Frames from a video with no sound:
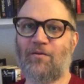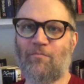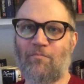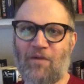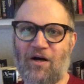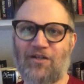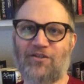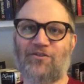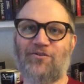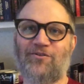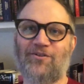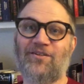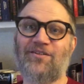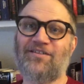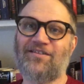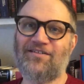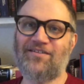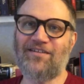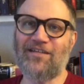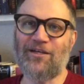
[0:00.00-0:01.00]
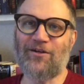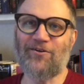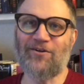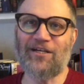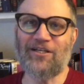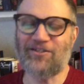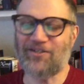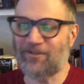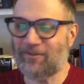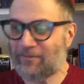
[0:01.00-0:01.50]
monstrous sea
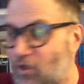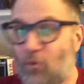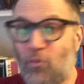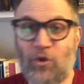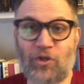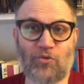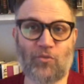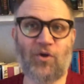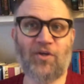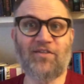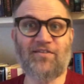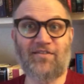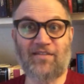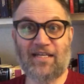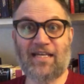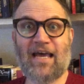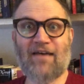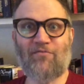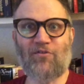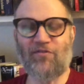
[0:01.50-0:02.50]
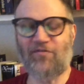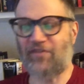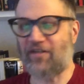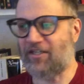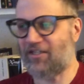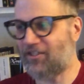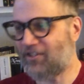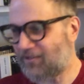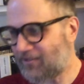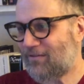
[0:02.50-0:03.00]
creature, which was the
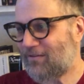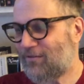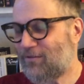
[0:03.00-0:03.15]
devilfish.